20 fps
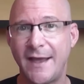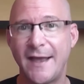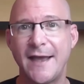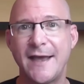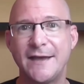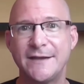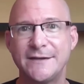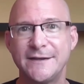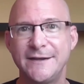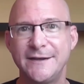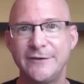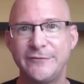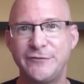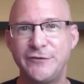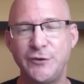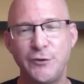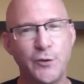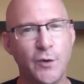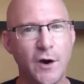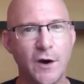And
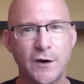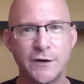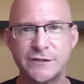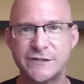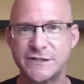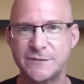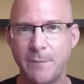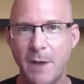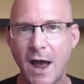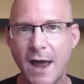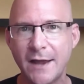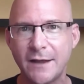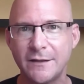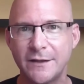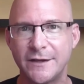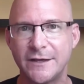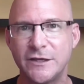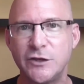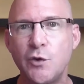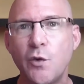if you are
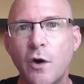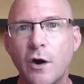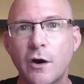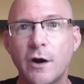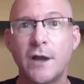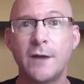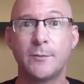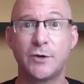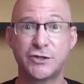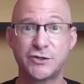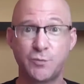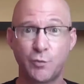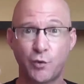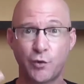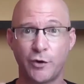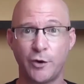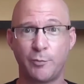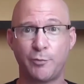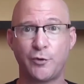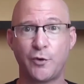smiling, you are a much
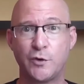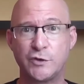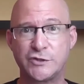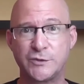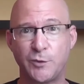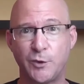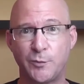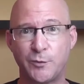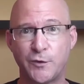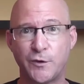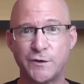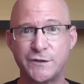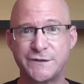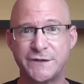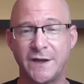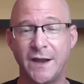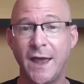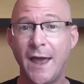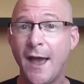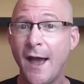more approachable
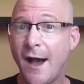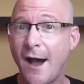person.